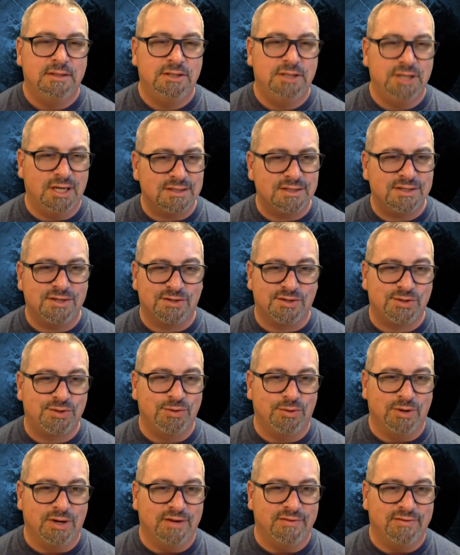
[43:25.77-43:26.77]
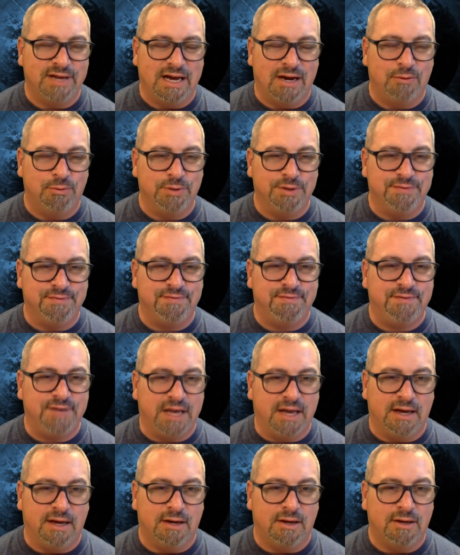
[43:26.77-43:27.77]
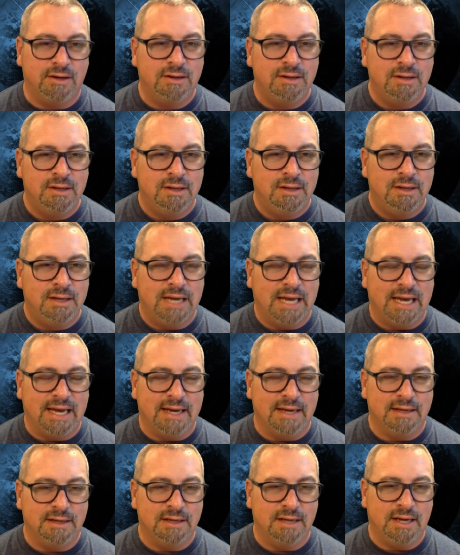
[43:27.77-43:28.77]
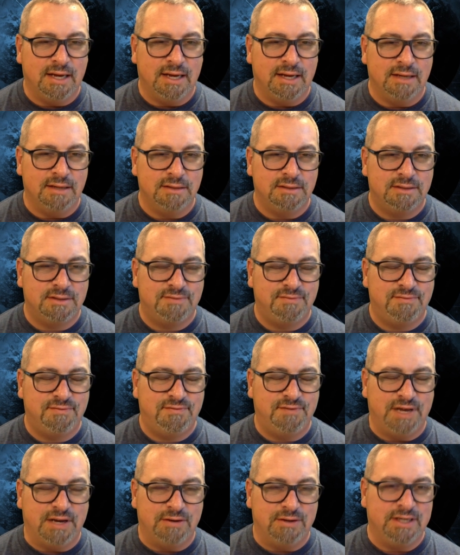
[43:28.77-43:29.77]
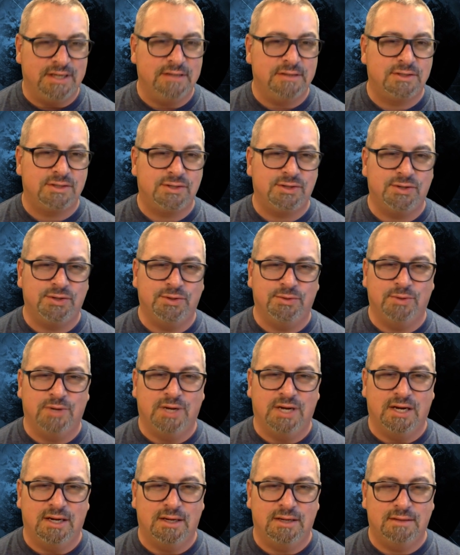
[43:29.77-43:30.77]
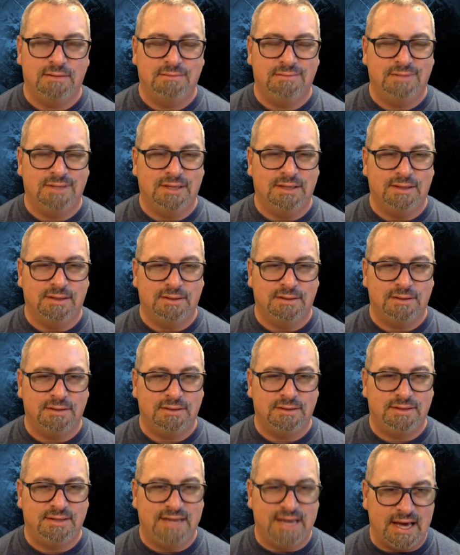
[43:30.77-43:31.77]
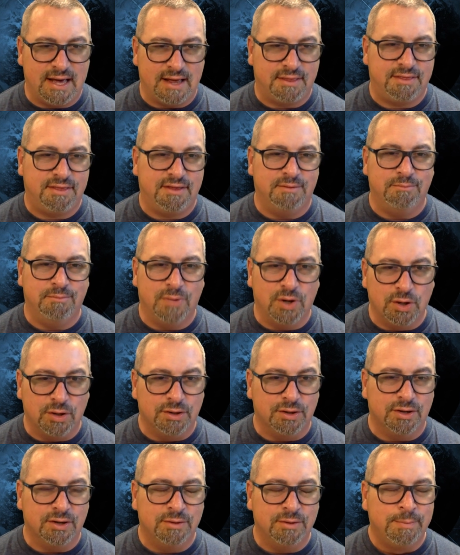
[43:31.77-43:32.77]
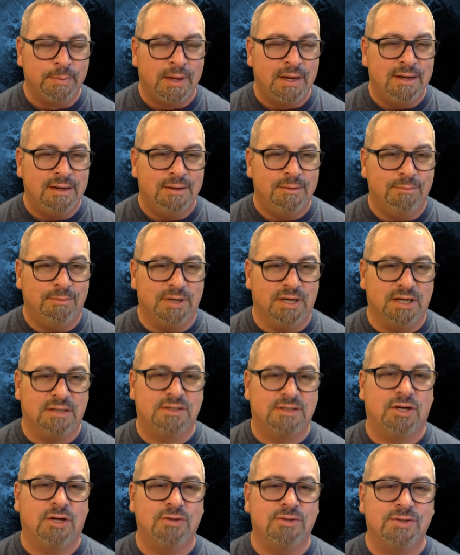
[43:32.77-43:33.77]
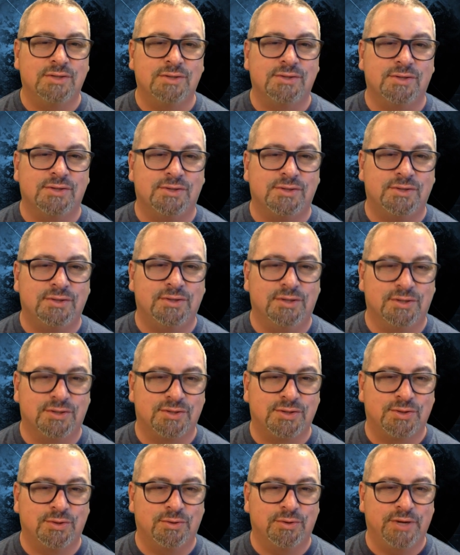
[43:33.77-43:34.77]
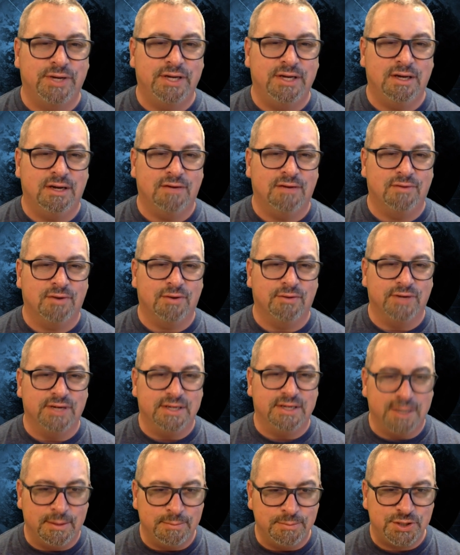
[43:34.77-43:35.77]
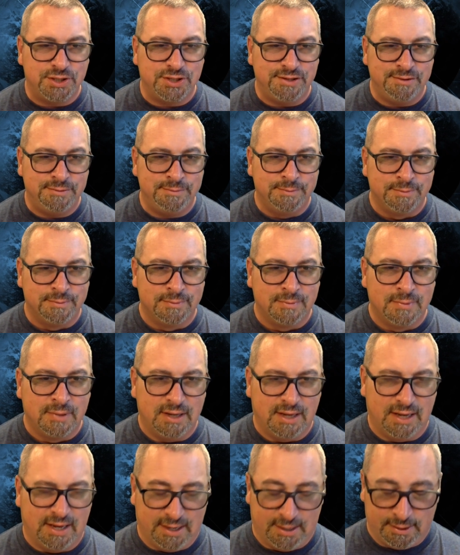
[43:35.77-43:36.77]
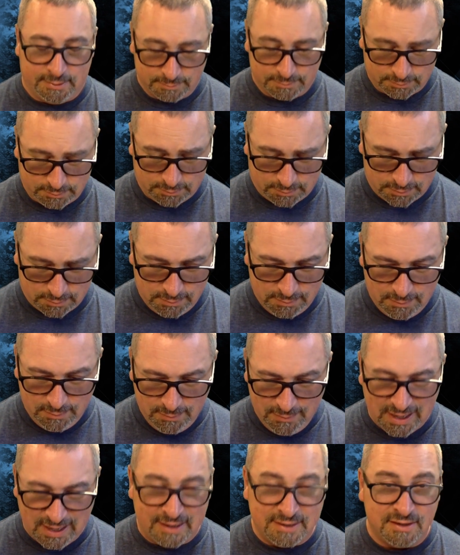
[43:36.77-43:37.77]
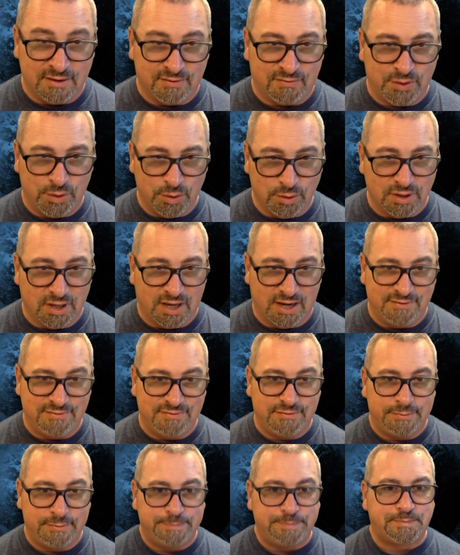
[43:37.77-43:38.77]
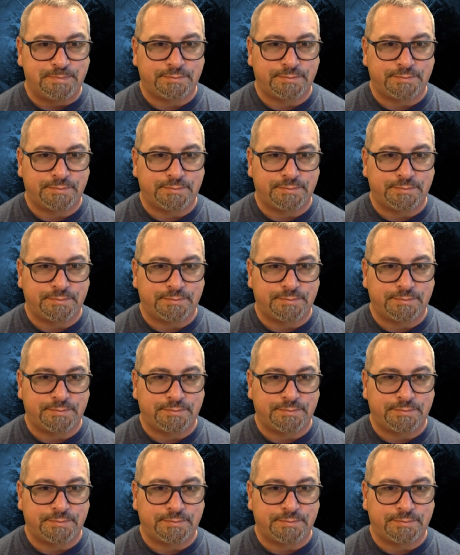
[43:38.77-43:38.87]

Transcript: just a story of how we fell and fell into death and murder, but it's also the story of our redemption and of your love.